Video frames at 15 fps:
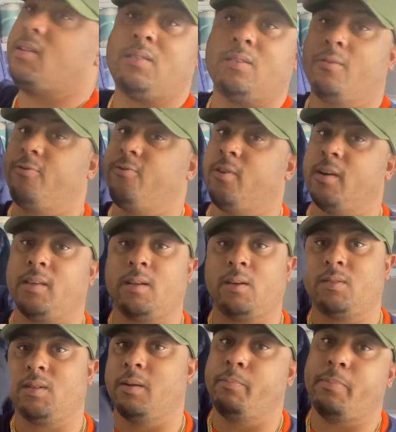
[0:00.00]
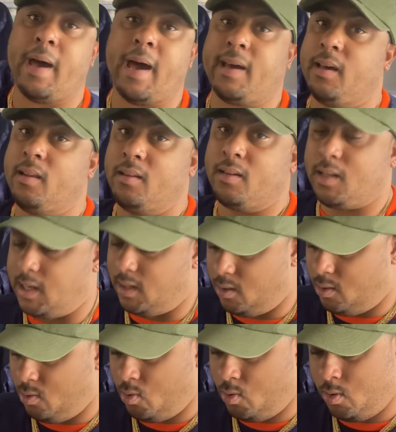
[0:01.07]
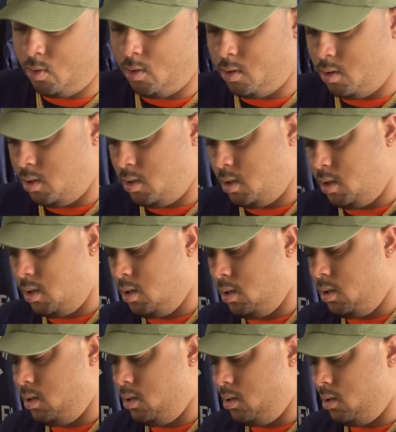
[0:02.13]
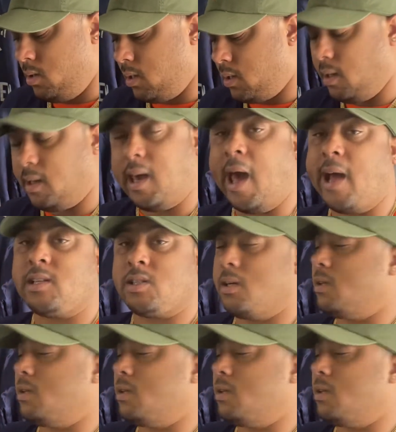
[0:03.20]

to the front though. To the back, it look like you, like a catcher or